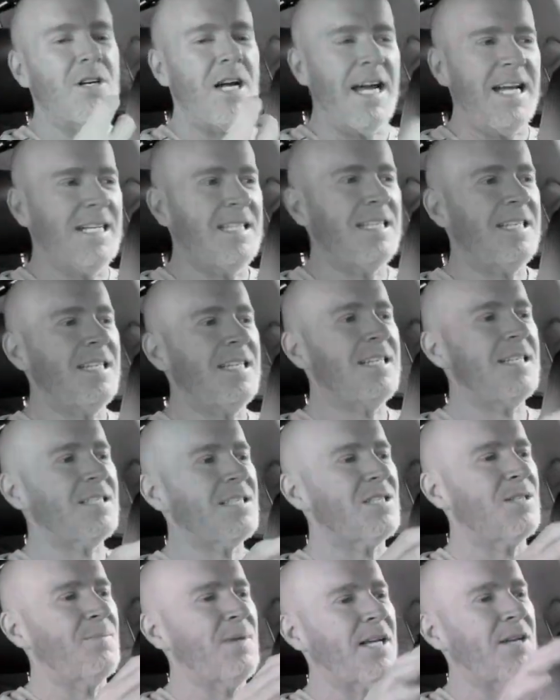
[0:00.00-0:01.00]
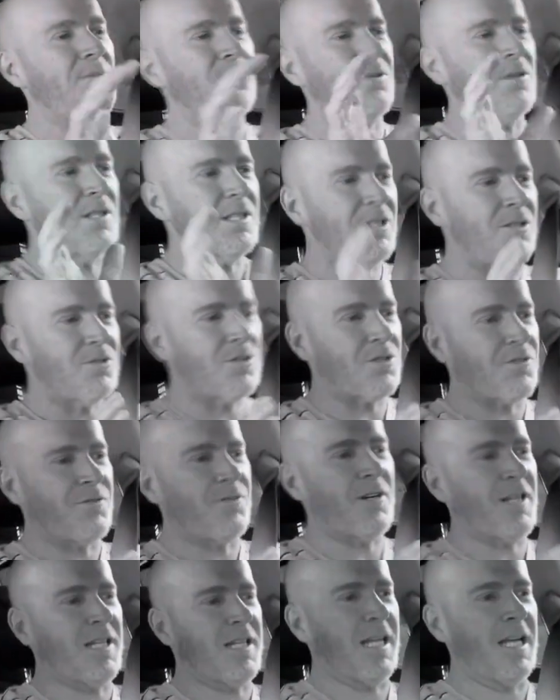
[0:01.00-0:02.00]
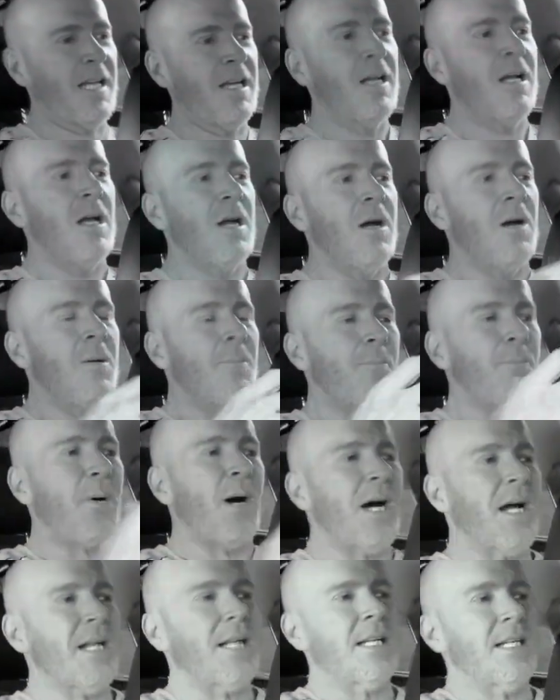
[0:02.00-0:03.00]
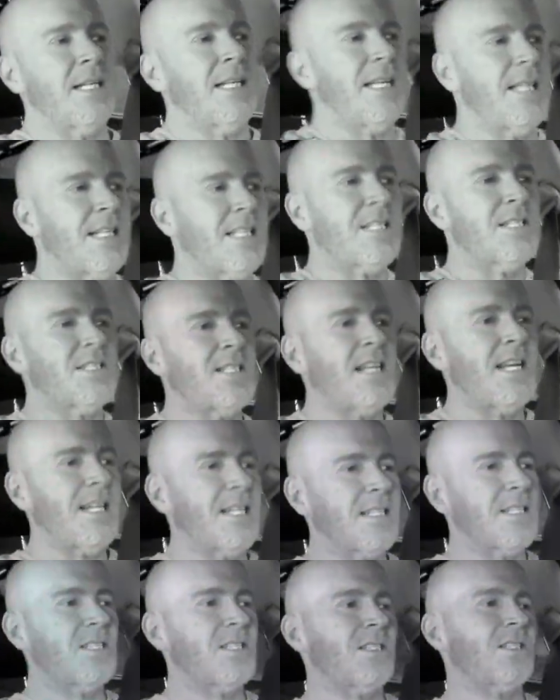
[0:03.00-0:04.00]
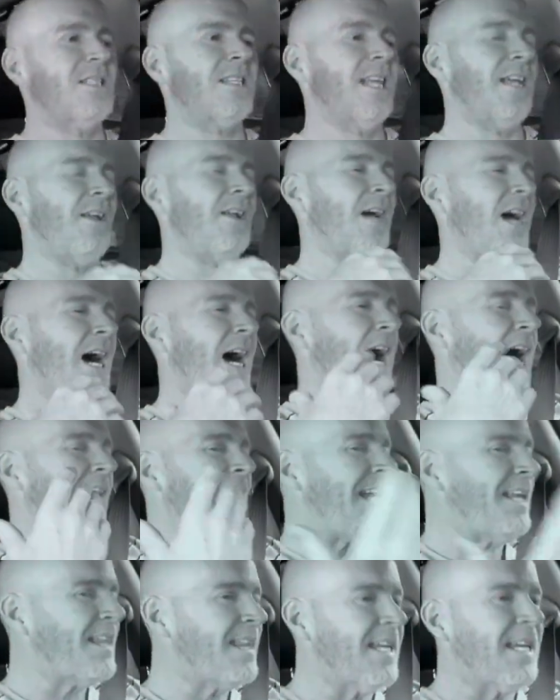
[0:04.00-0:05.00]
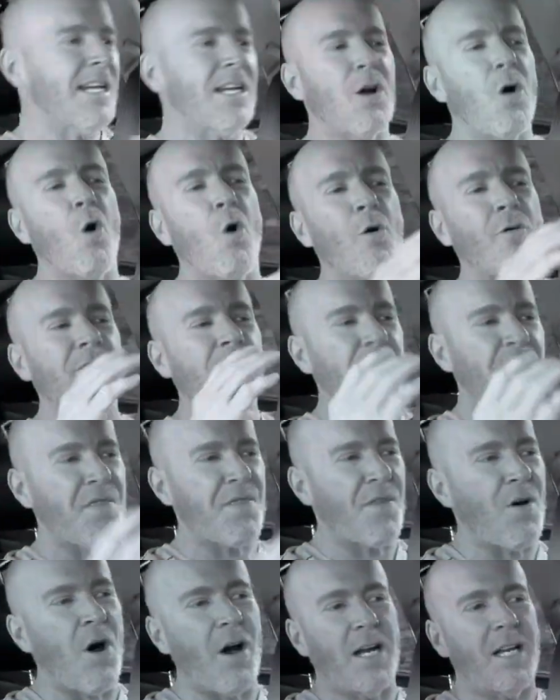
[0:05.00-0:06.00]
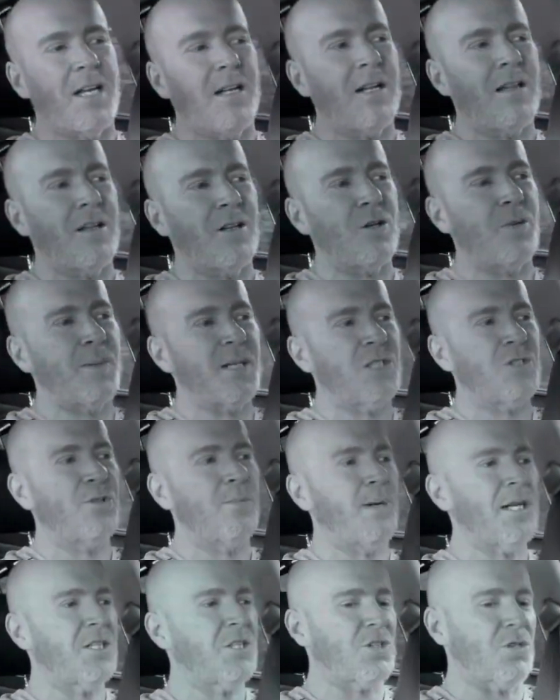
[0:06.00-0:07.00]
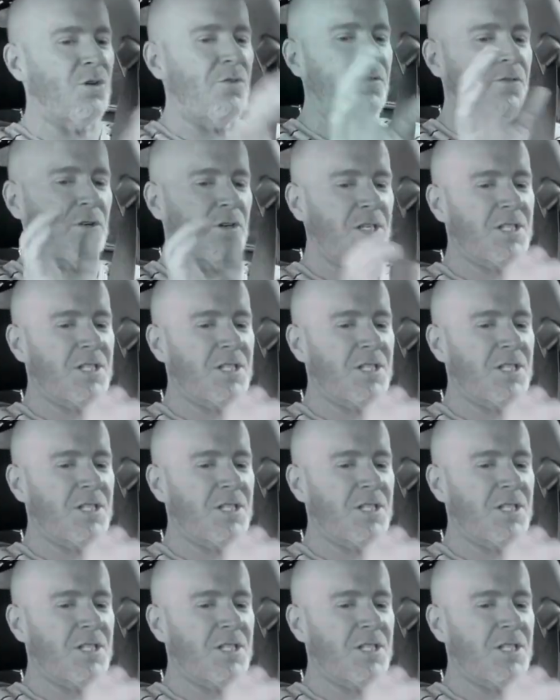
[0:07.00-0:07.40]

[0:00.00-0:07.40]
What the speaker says: ideas to make it really user-friendly, but in a sense, they, I think, overthought it a little bit too much. So, for